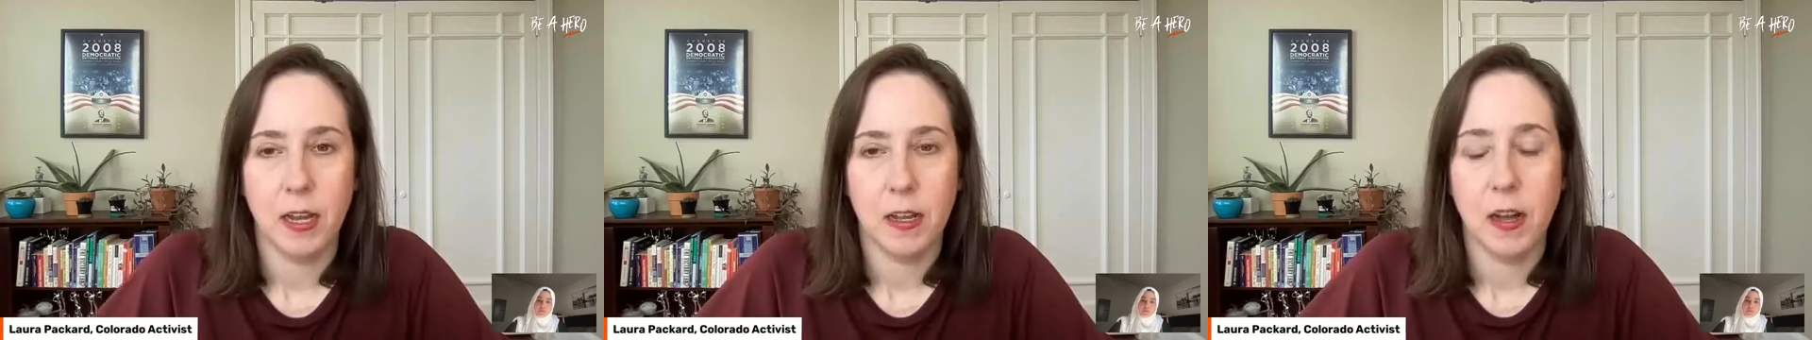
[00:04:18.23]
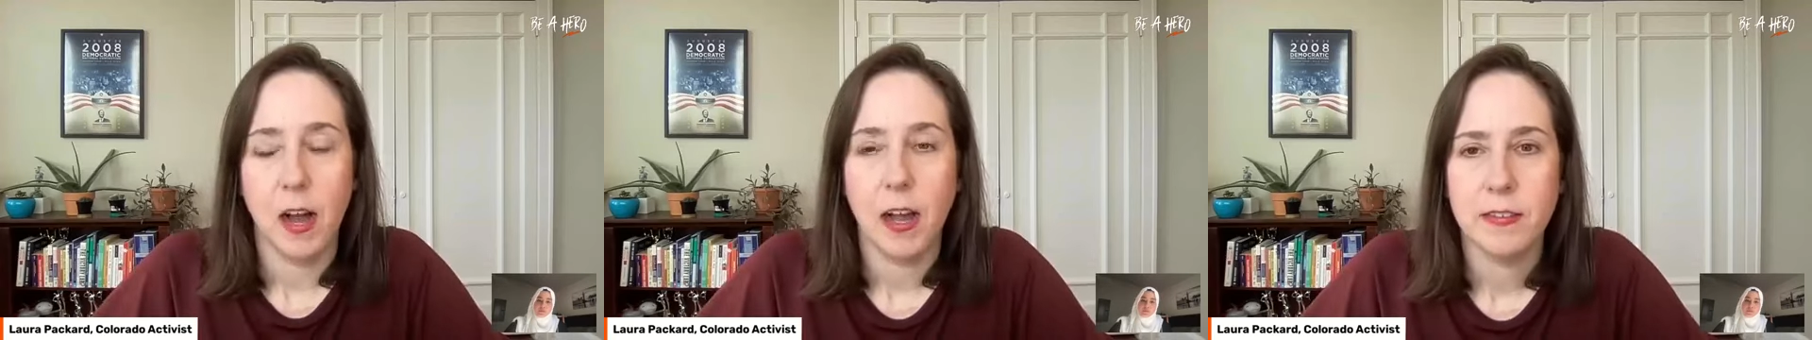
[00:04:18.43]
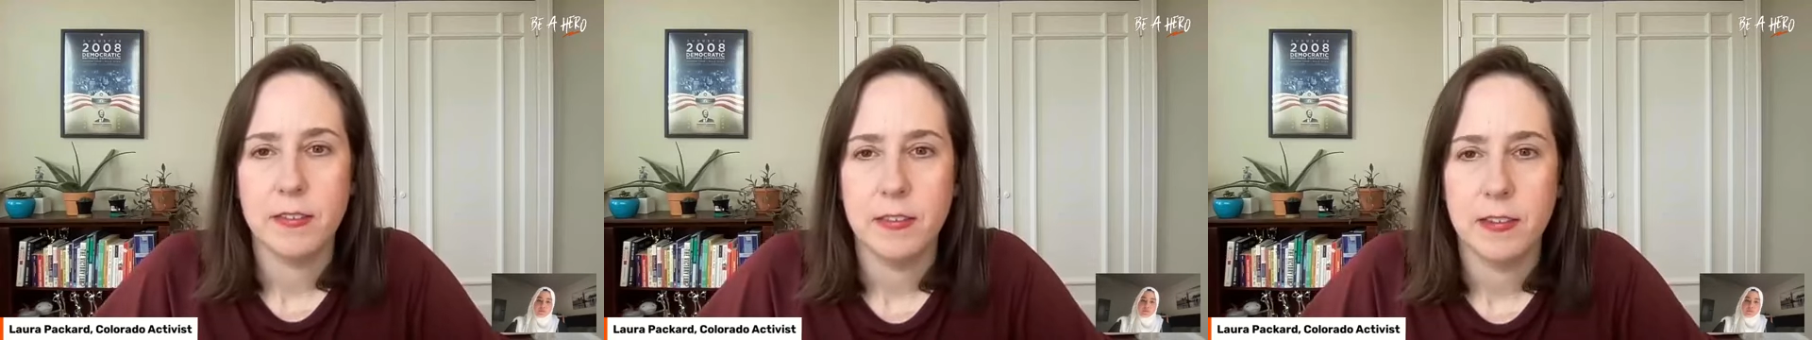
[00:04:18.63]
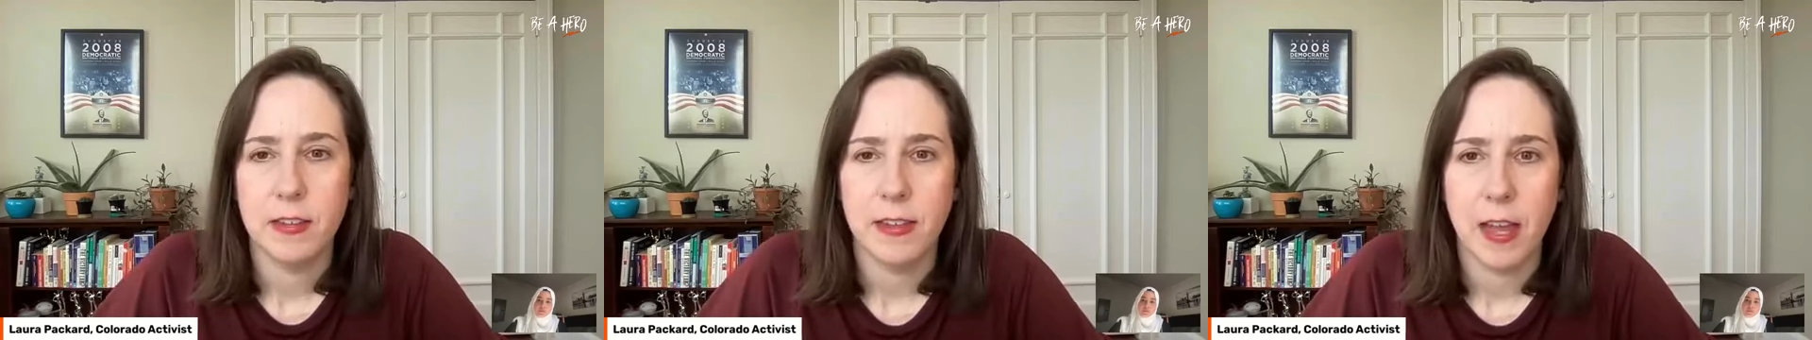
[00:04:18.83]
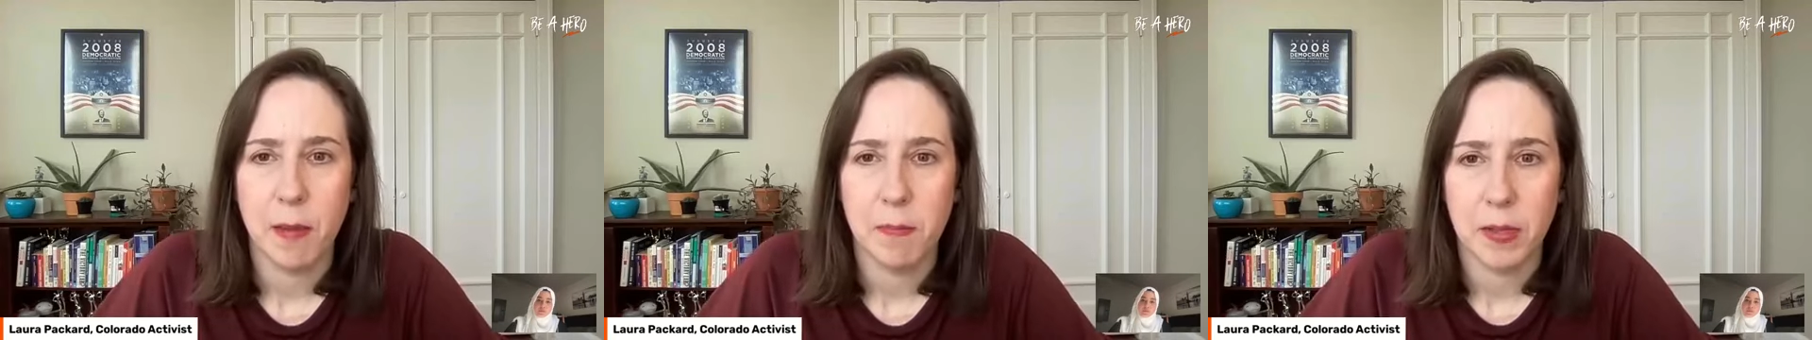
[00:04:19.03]
costs
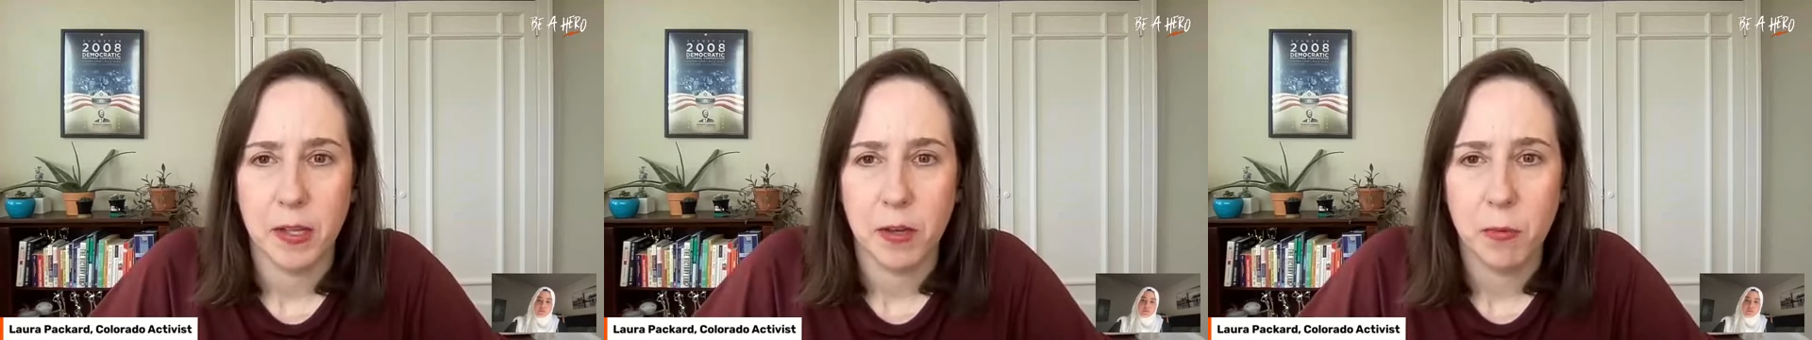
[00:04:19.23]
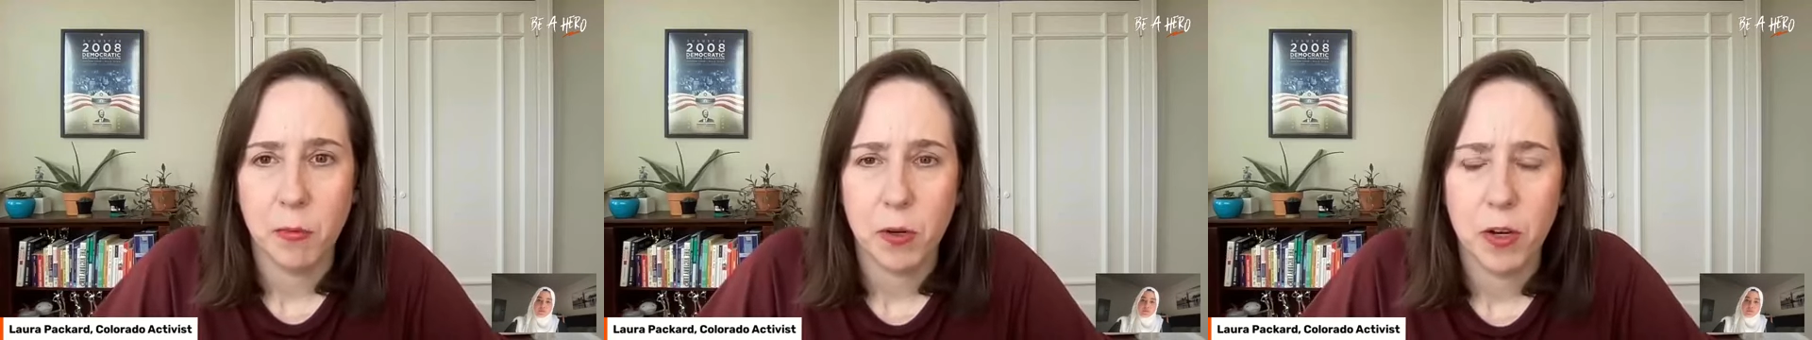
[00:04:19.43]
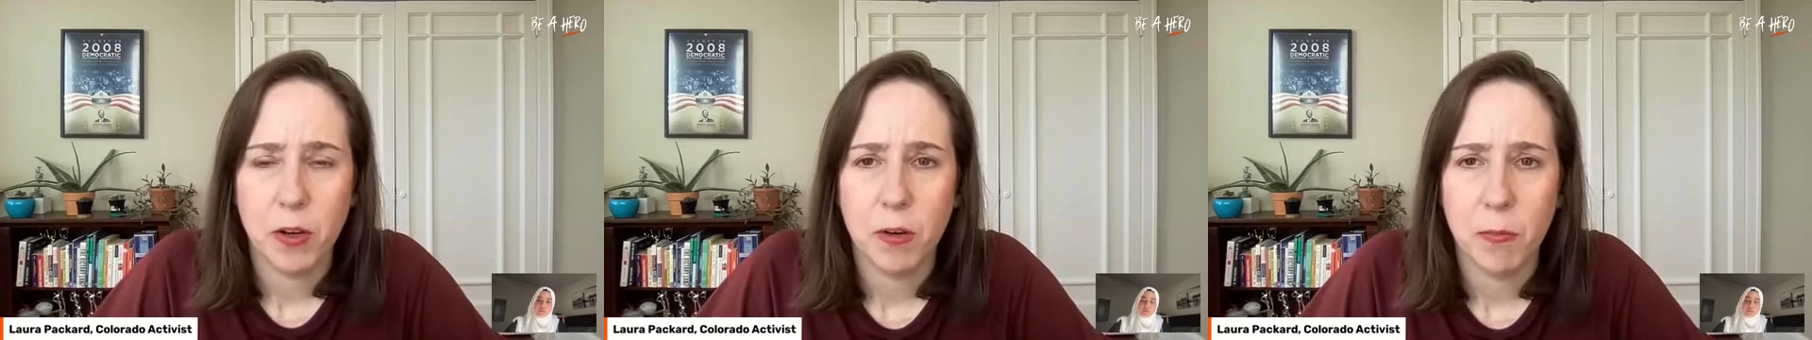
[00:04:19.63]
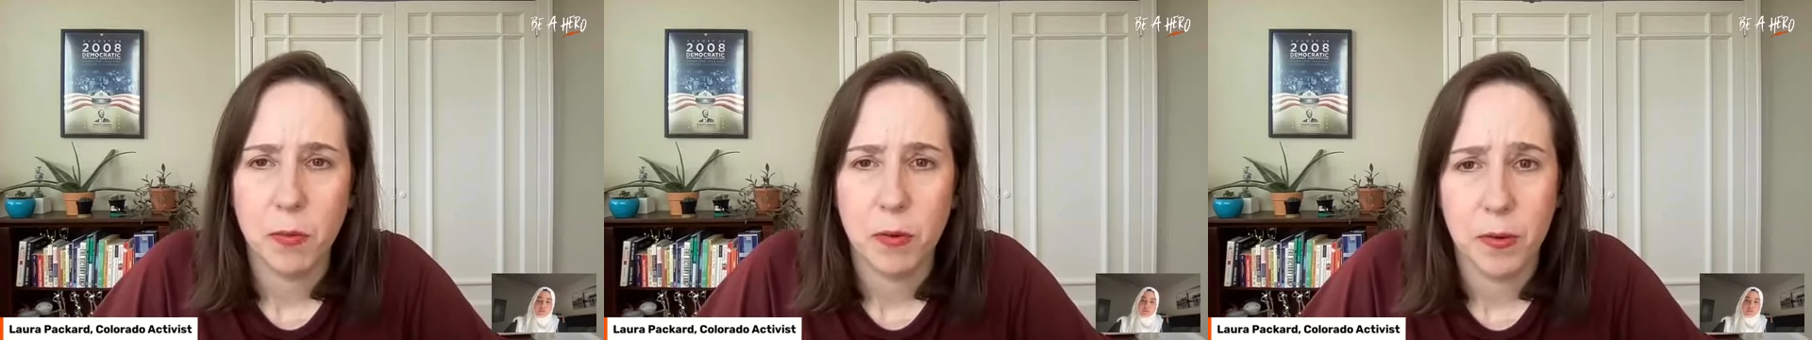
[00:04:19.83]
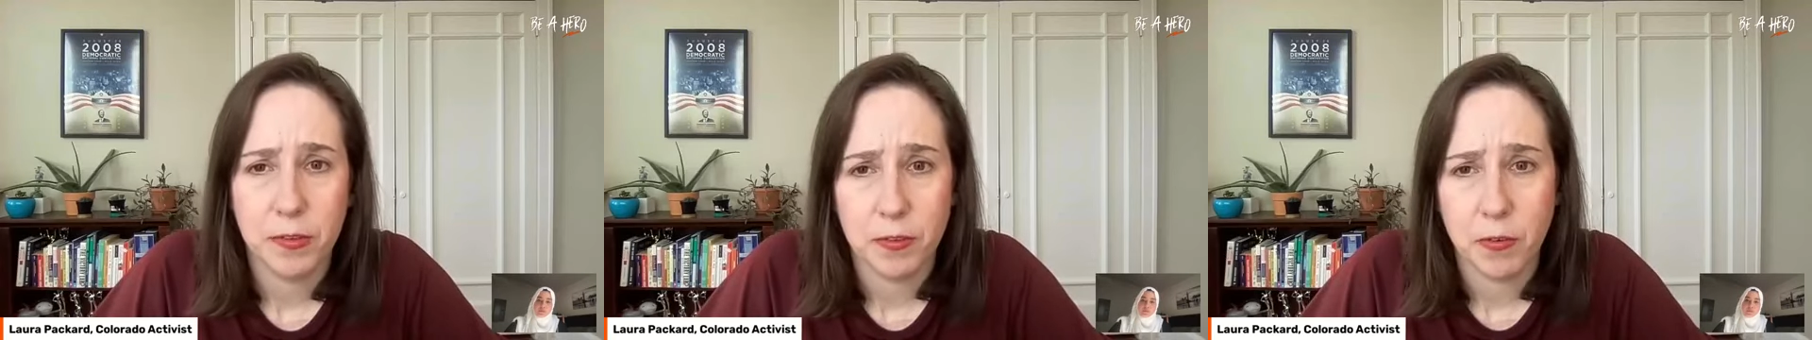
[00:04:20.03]
to that bill
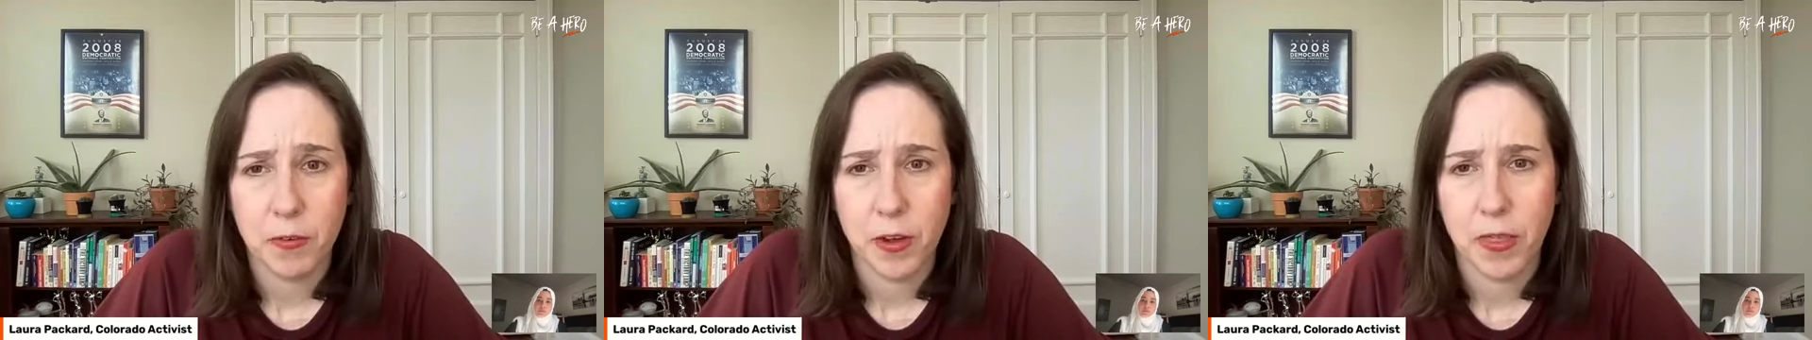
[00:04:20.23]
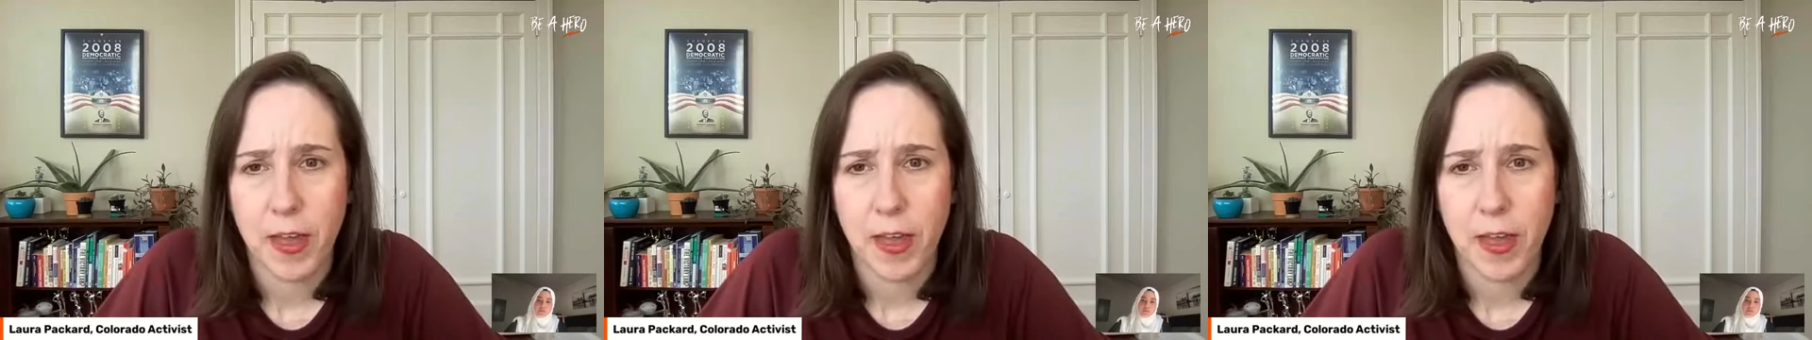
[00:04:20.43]
was over